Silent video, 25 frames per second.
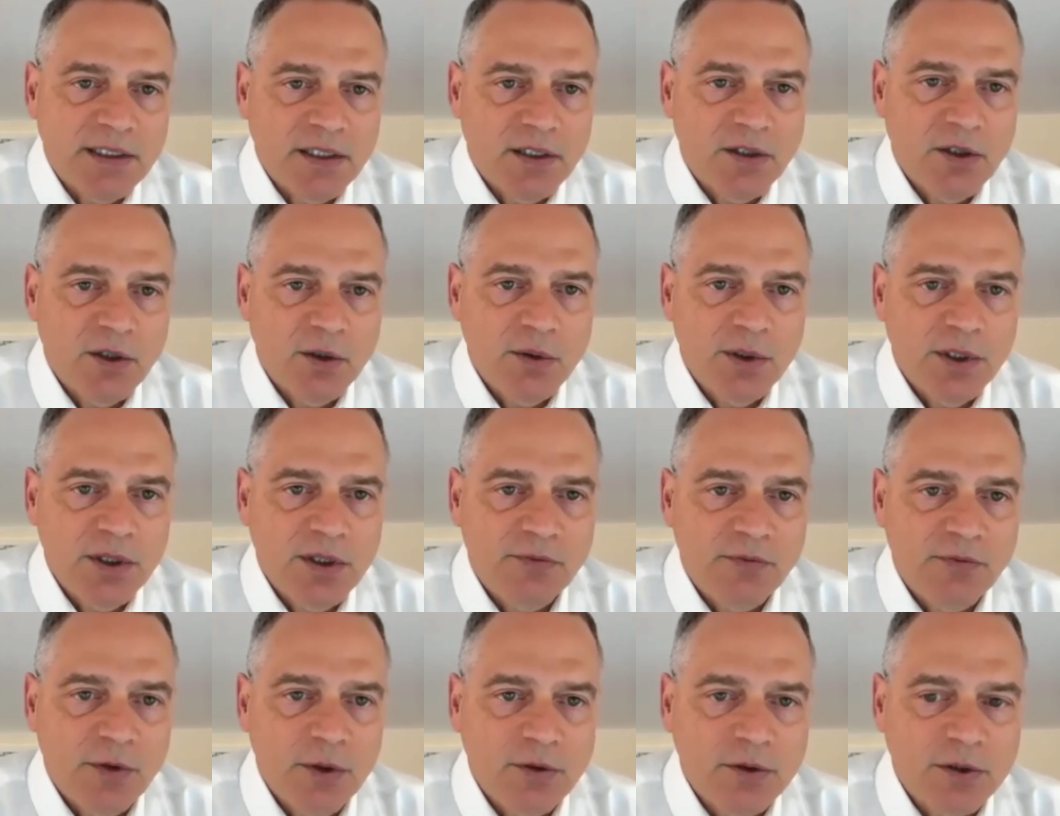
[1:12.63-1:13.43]
to do in the
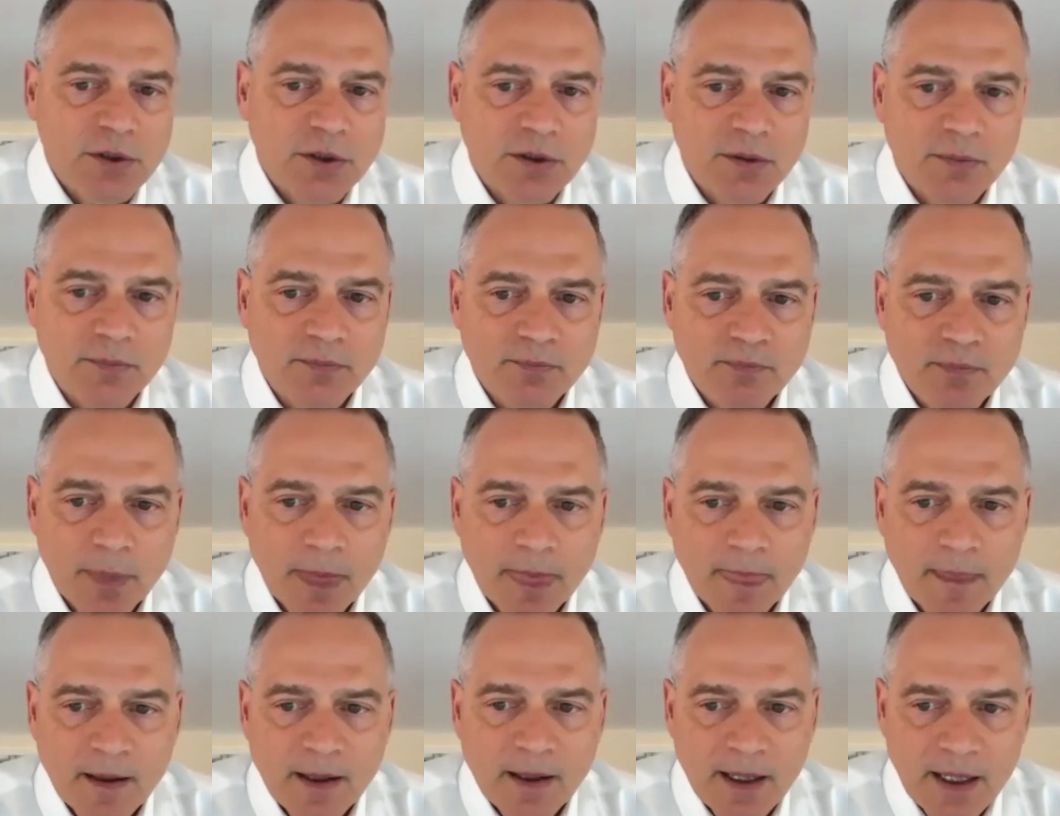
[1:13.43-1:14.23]
future?
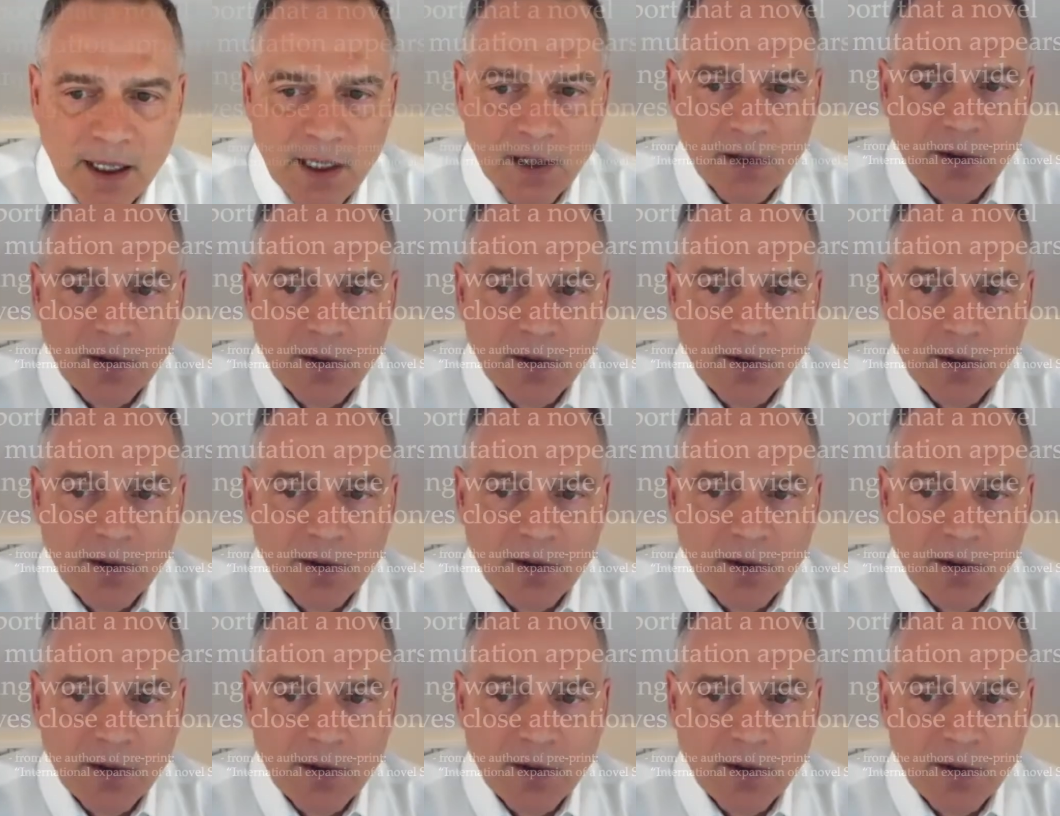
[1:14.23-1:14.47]
Here